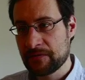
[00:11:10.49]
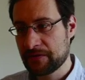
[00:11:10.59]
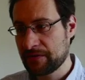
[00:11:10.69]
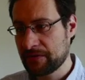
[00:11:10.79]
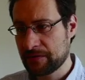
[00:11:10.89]

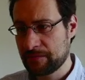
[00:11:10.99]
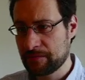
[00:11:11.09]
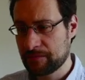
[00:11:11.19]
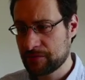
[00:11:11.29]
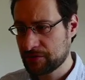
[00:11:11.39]
then some
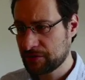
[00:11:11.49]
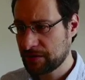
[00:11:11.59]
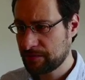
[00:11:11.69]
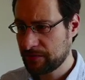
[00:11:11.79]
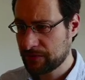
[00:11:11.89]
shit
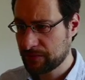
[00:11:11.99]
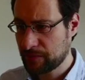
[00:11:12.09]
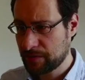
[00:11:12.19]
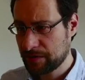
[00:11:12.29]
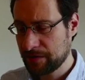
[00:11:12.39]
happens.
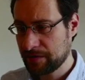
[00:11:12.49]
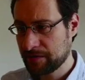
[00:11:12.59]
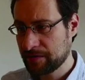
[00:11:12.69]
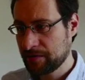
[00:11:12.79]
Why?